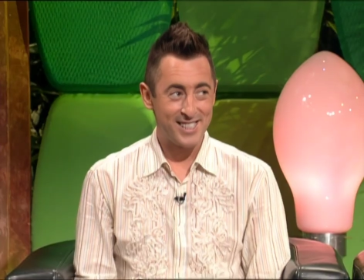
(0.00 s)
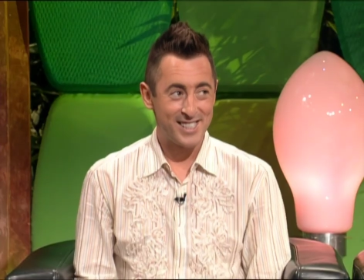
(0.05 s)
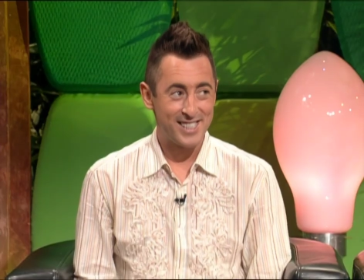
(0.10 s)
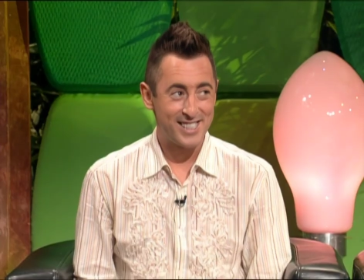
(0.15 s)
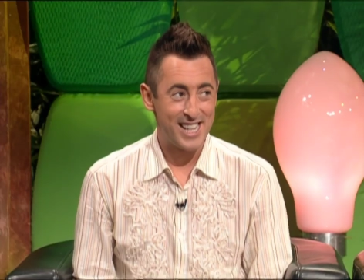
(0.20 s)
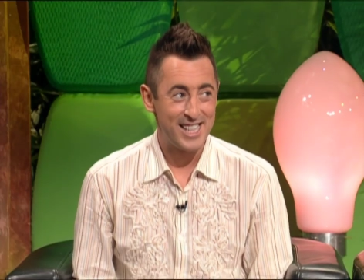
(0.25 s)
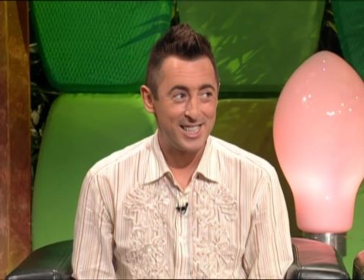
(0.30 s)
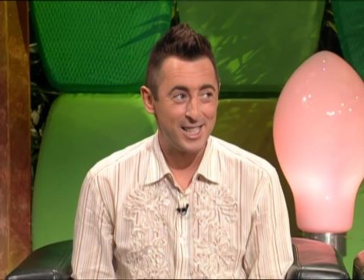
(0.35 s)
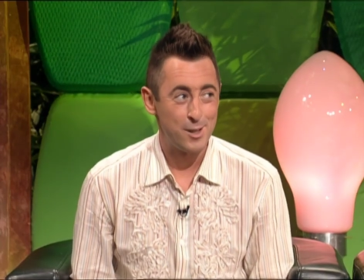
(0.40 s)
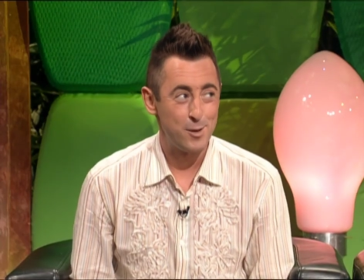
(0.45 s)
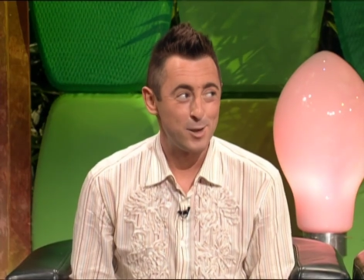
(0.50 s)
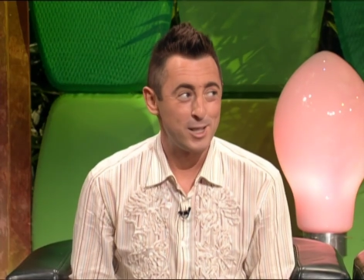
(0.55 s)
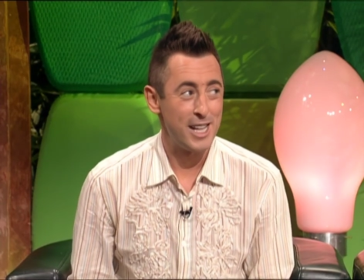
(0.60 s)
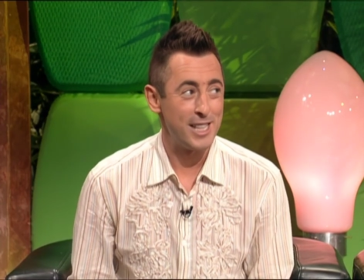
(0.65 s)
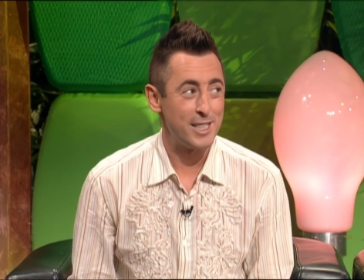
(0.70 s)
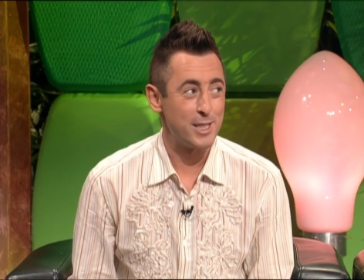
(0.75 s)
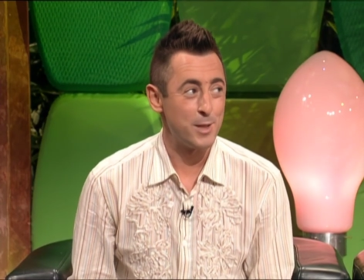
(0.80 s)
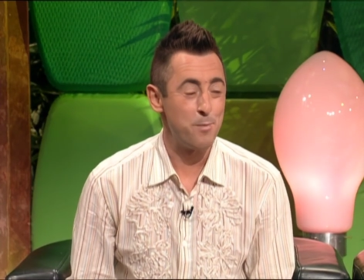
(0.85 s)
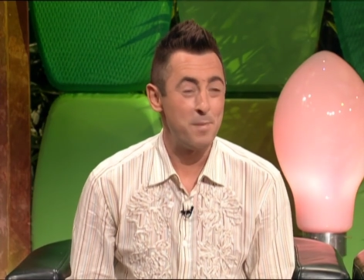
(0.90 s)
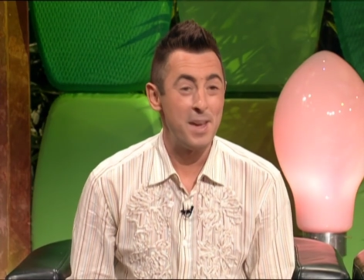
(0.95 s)
said they would
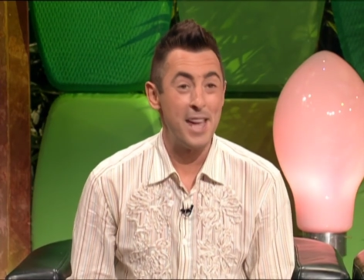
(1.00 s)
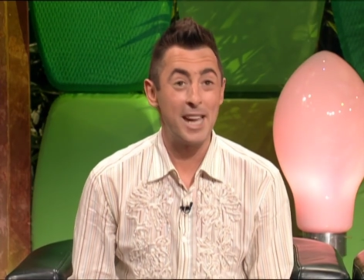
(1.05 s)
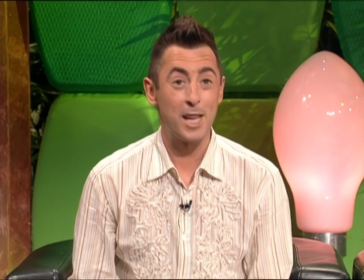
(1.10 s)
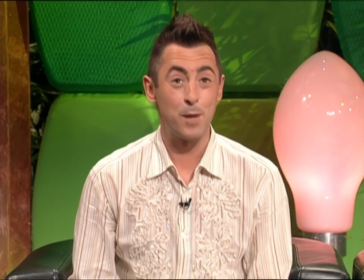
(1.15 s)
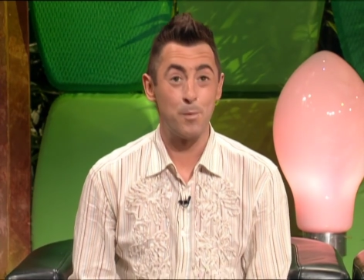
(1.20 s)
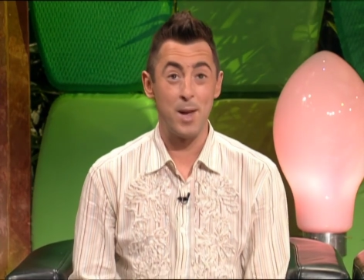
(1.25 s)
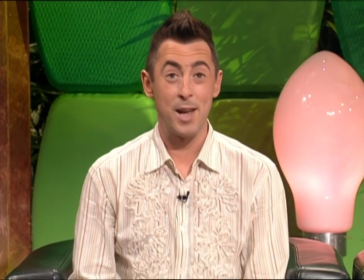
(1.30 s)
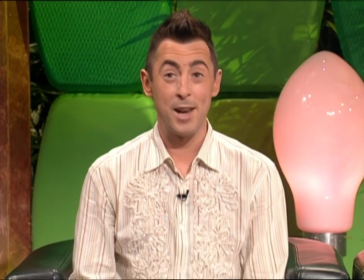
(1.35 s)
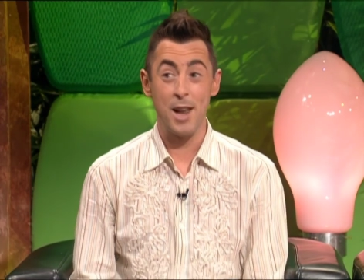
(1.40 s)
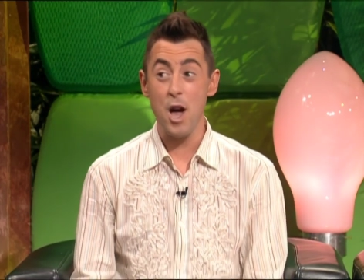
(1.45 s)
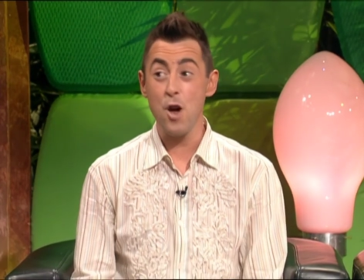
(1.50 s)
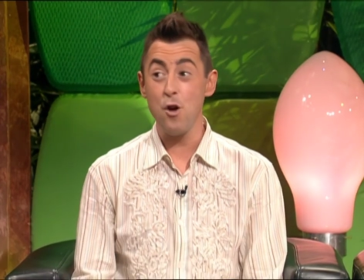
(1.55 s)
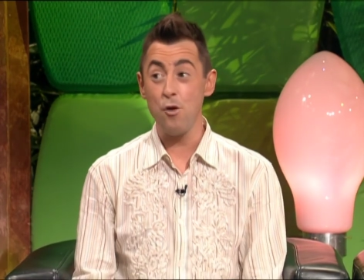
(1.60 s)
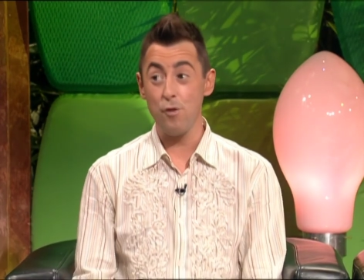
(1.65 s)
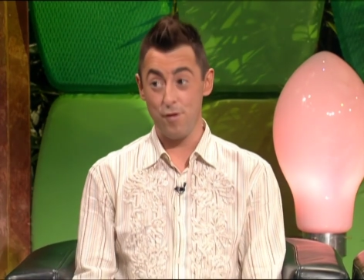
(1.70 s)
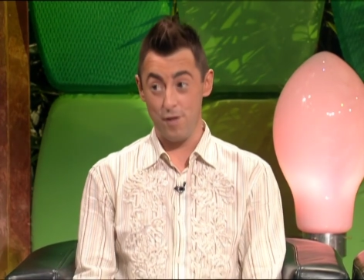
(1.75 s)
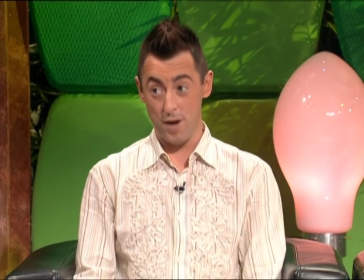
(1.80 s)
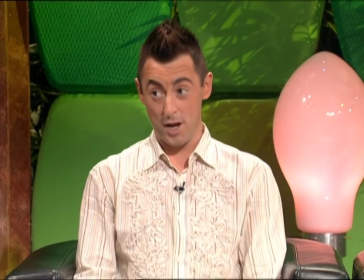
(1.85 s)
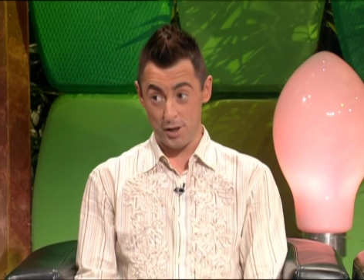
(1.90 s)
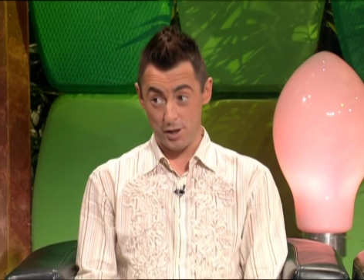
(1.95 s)
like to make me an
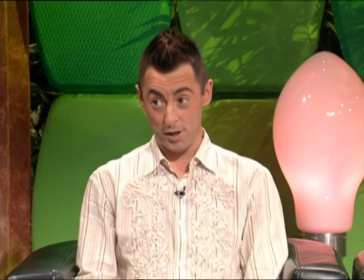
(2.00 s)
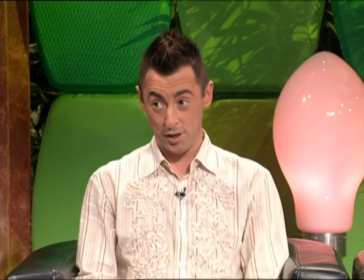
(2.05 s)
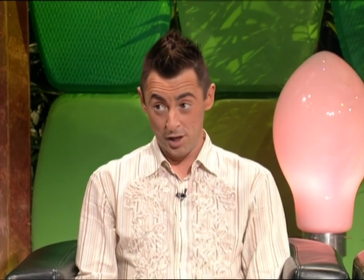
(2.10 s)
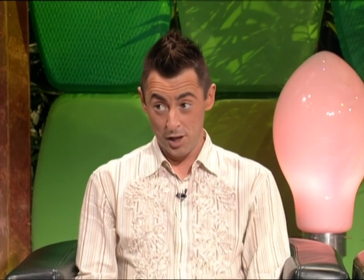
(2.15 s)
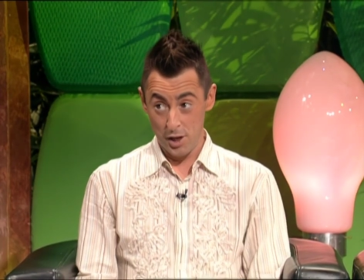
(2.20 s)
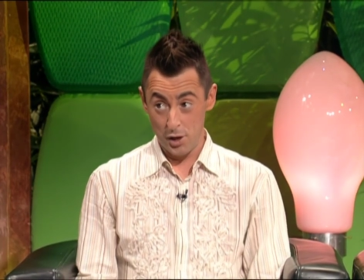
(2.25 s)
outfit.